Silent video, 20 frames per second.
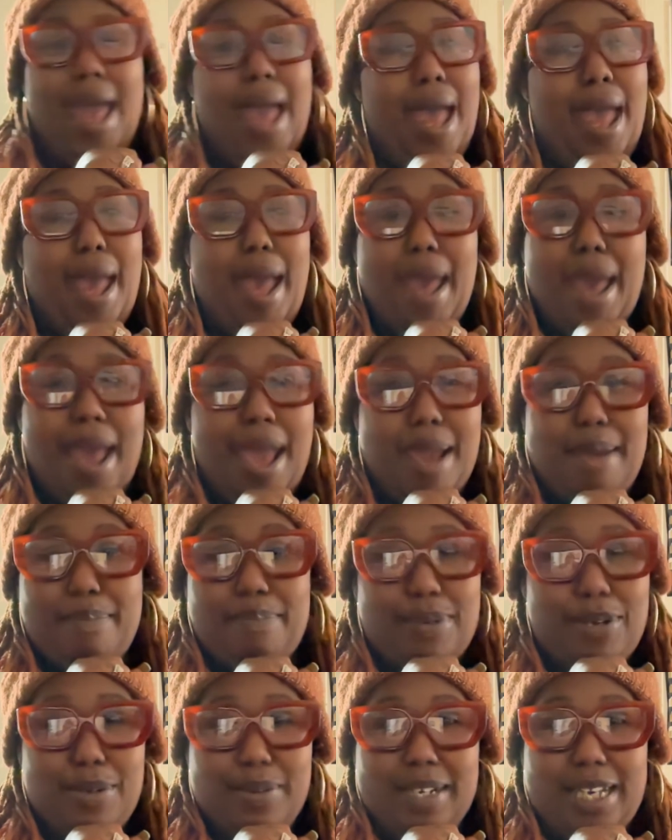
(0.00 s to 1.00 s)
Hey,
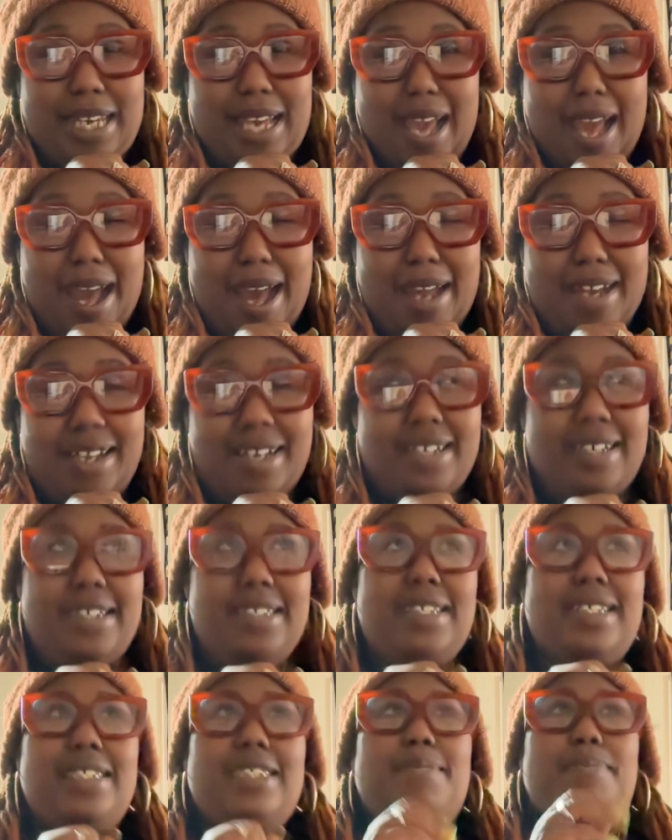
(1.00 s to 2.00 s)

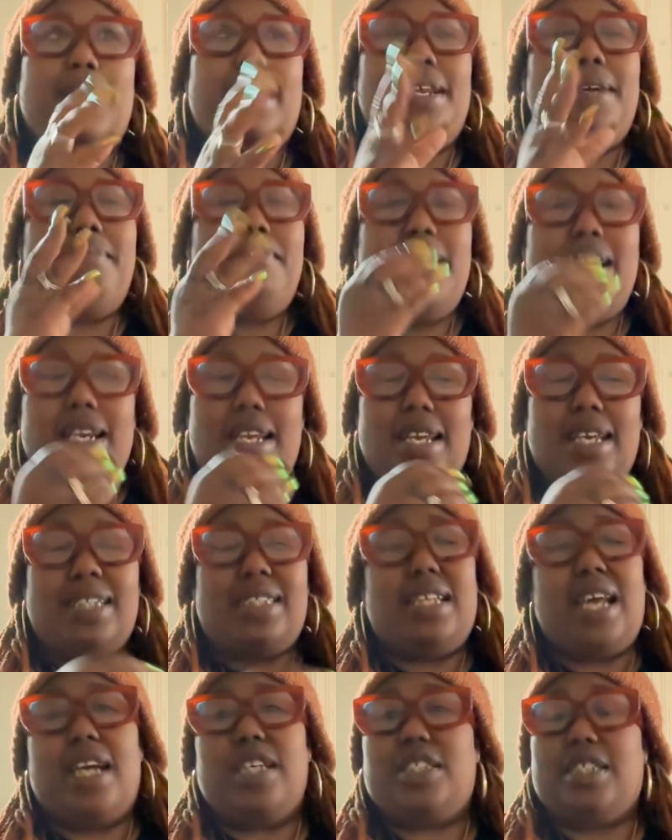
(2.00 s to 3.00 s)
Bukiana, it's been a minute.
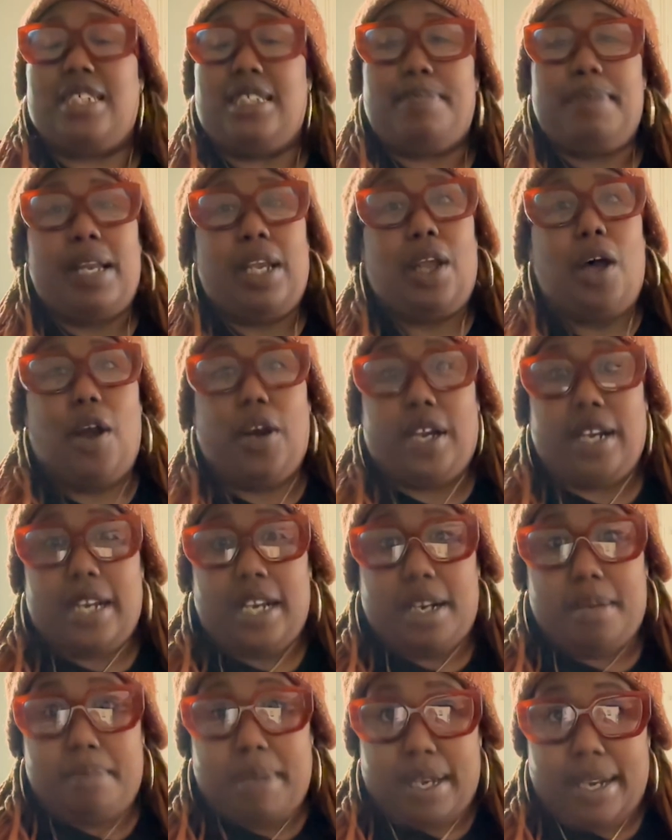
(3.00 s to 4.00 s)
It's been longer
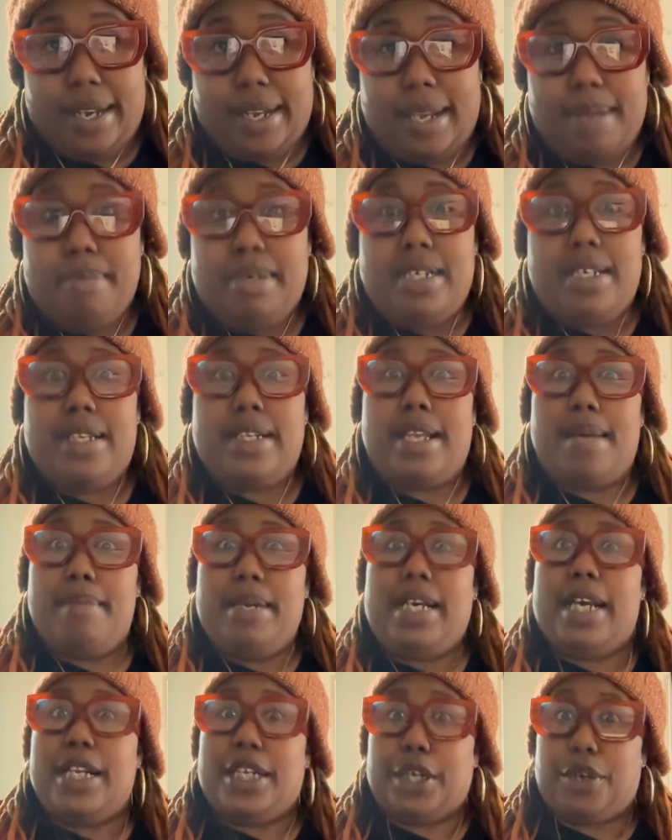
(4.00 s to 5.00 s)
than a minute. Let
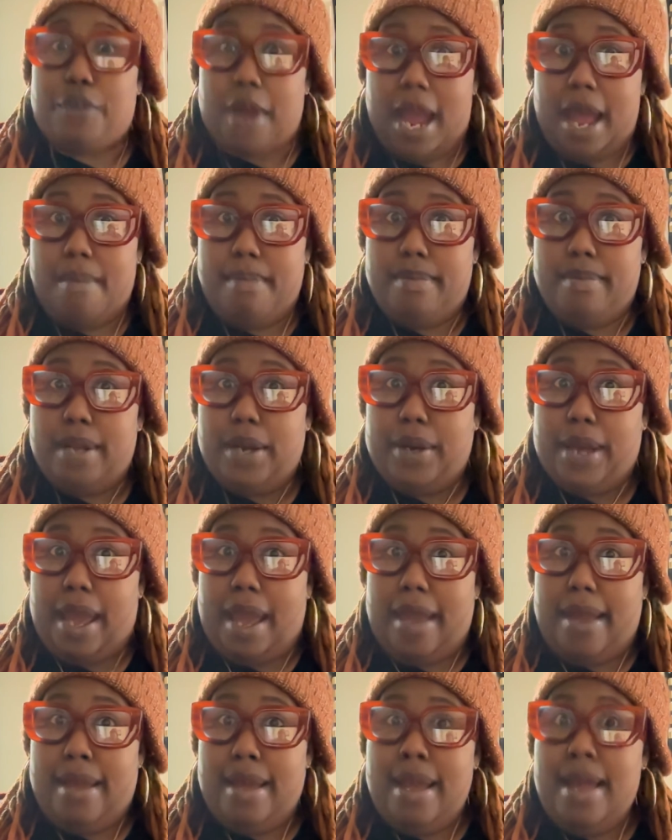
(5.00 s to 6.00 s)
me cut the crap,
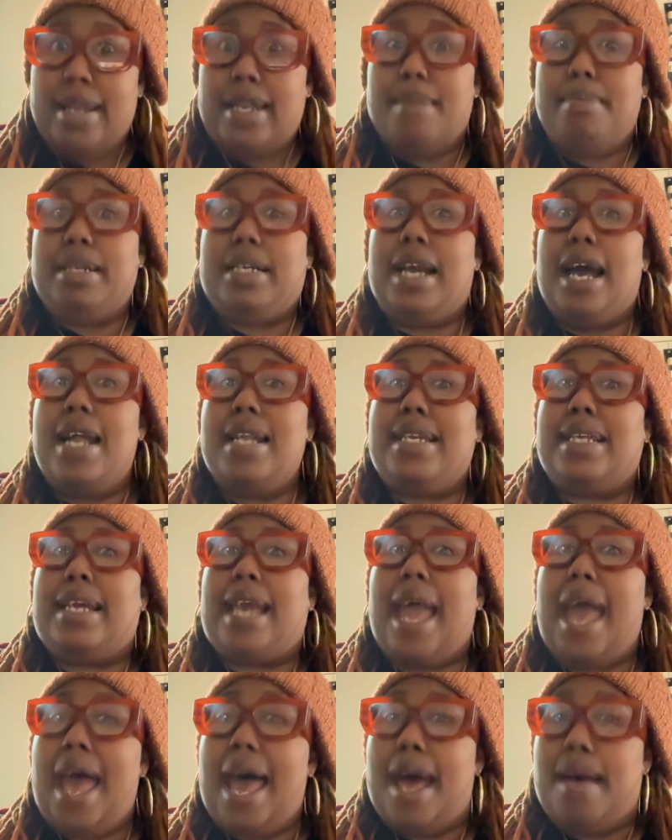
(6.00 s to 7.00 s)
okay? Let me cut the
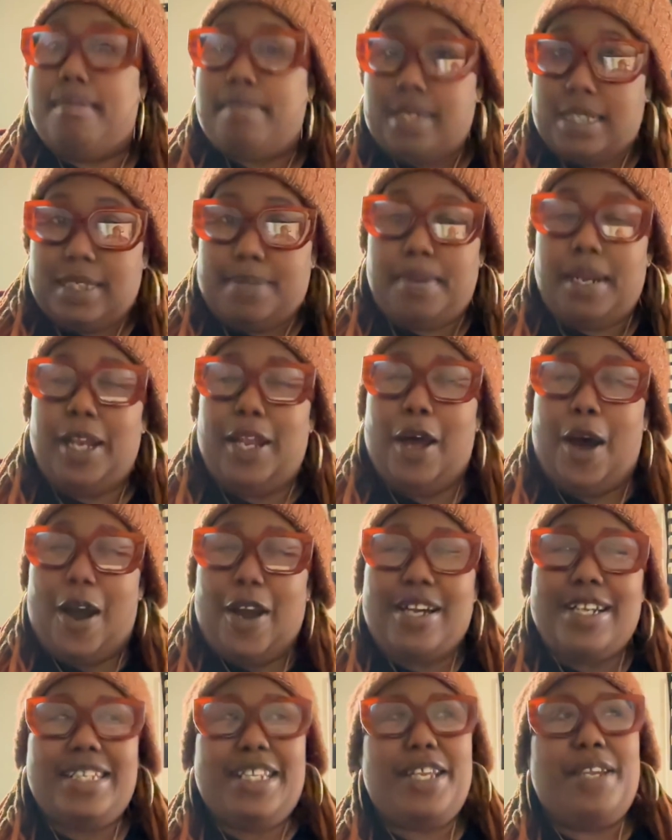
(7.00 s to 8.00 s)
cap. It's been
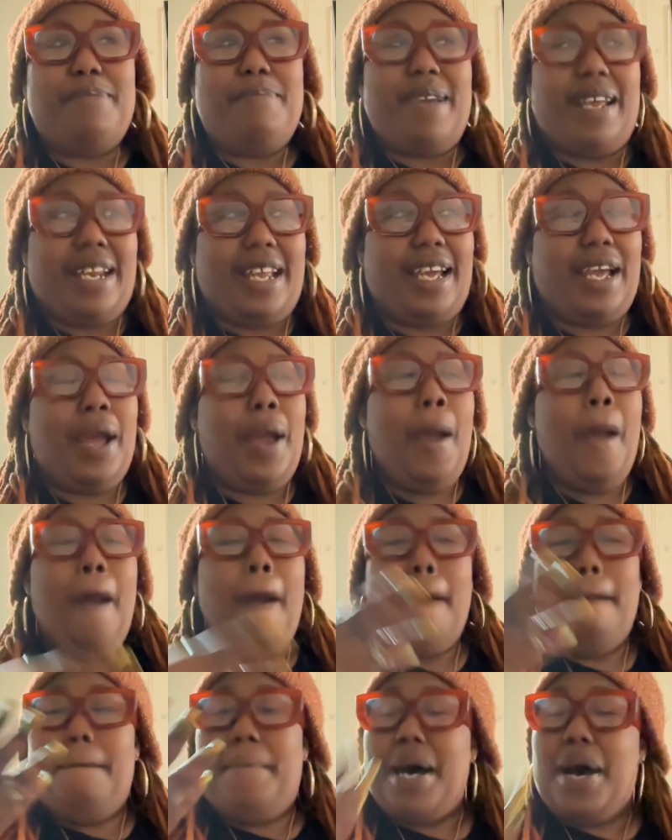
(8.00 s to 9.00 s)
longer than a minute,
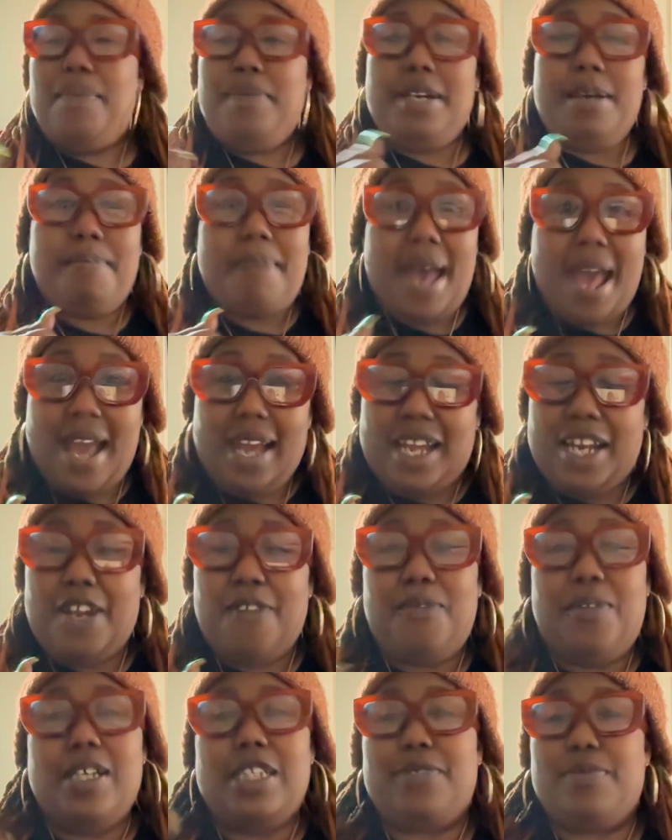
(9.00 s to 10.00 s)
but we back, and
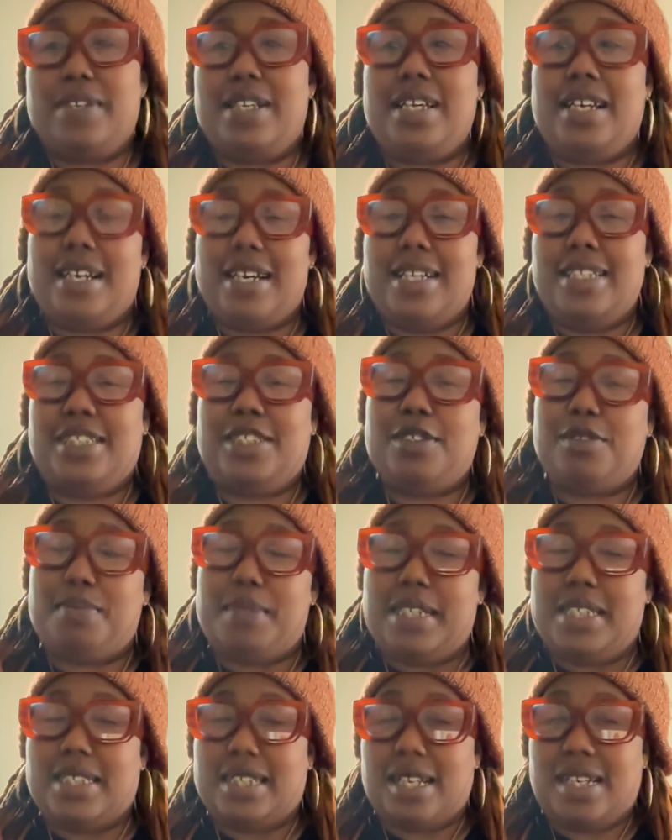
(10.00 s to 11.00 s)
it feels really good to
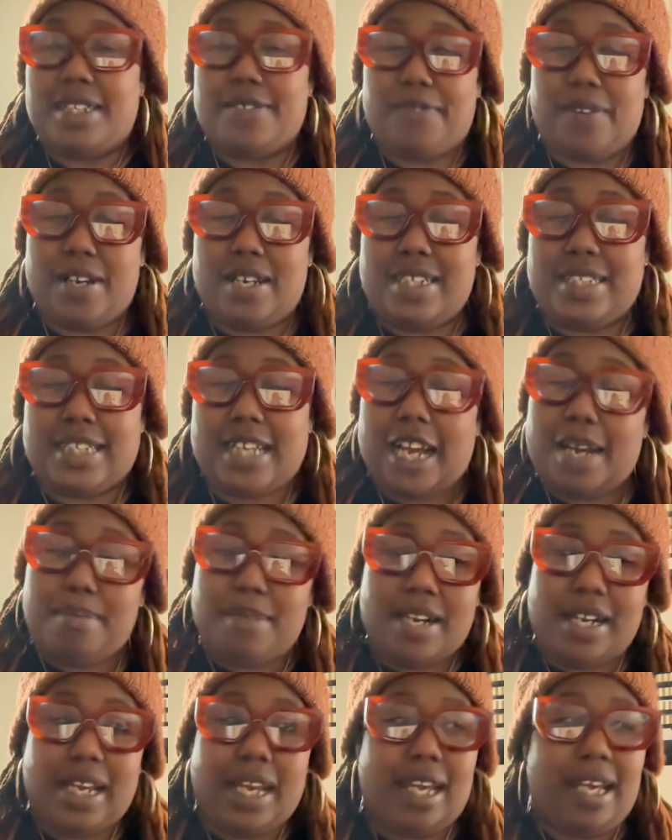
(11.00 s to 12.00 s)
be sitting in front of this
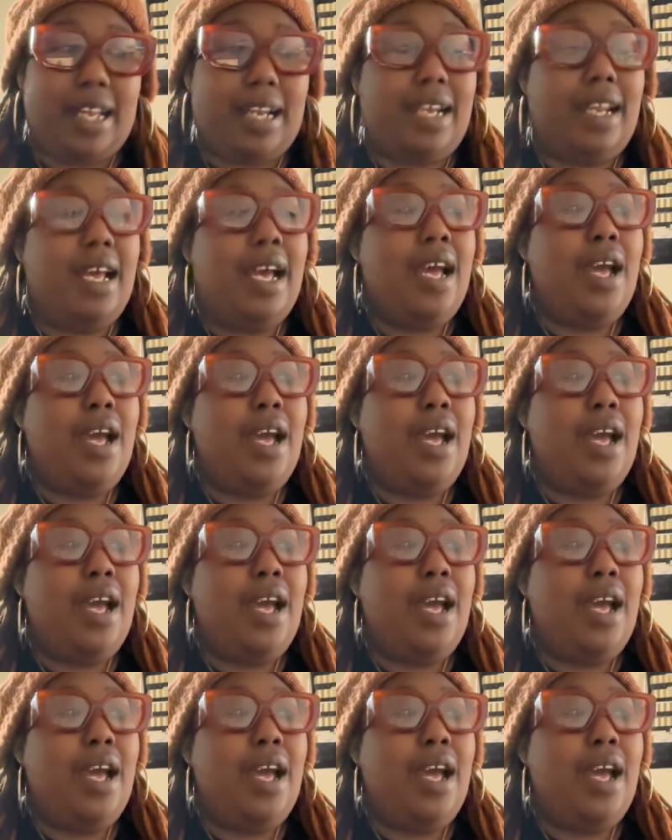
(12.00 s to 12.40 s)
camera again.